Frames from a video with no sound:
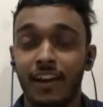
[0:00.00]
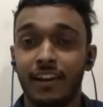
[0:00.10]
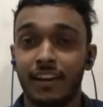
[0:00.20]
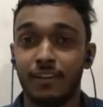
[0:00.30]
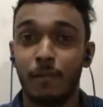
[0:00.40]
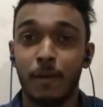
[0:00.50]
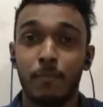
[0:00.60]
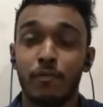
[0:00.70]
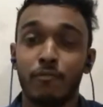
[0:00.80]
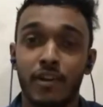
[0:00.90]
net
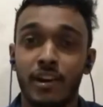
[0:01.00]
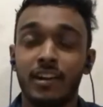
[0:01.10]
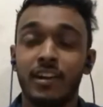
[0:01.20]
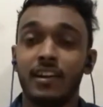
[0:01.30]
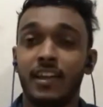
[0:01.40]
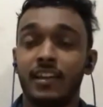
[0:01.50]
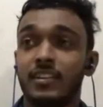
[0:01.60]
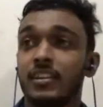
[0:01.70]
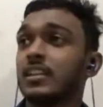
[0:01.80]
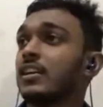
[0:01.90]
paper one, like
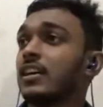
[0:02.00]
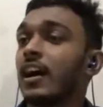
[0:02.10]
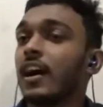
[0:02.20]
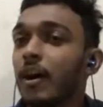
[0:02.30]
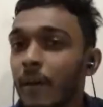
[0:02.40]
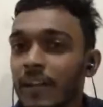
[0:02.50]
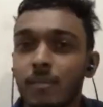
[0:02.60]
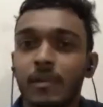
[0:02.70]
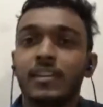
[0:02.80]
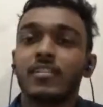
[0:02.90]

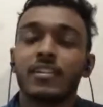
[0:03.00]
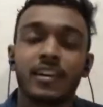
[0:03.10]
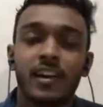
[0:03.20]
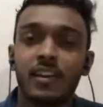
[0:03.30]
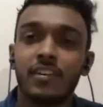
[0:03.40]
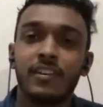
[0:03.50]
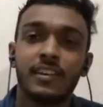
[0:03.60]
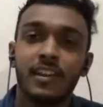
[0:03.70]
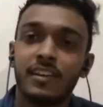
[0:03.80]
mathematical reasoning,